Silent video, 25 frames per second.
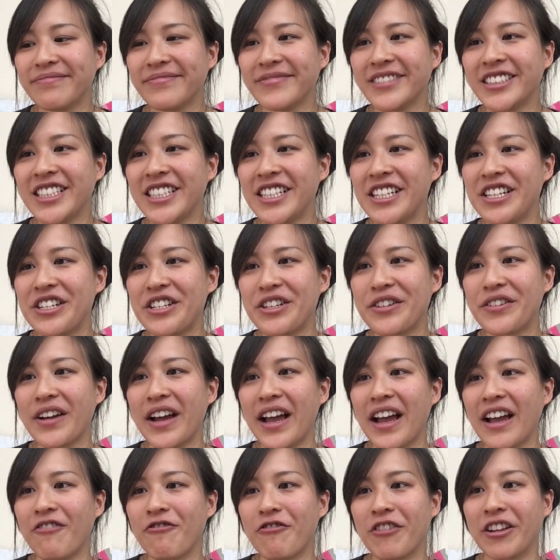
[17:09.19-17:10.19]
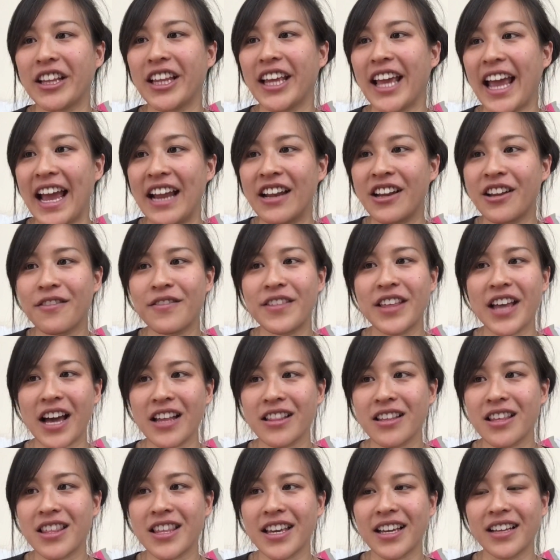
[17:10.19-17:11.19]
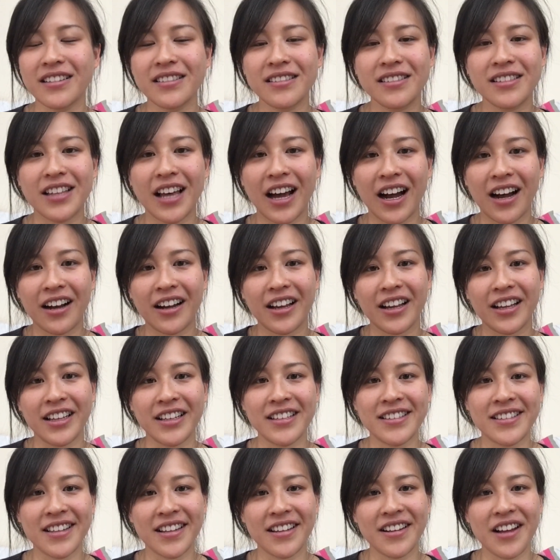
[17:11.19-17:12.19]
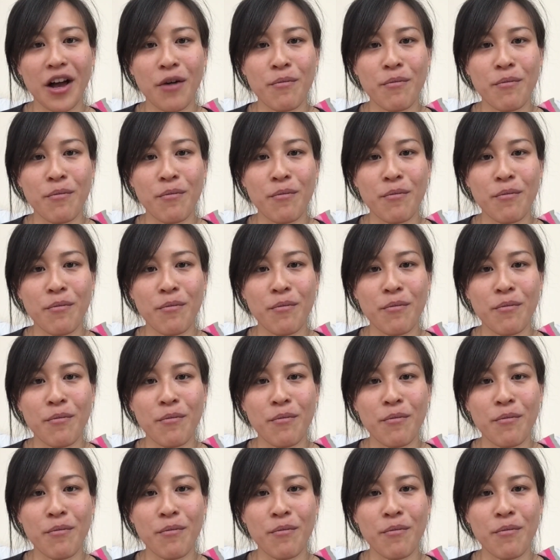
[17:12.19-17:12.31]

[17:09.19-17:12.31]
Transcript: She didn't do really any of the other things that I listed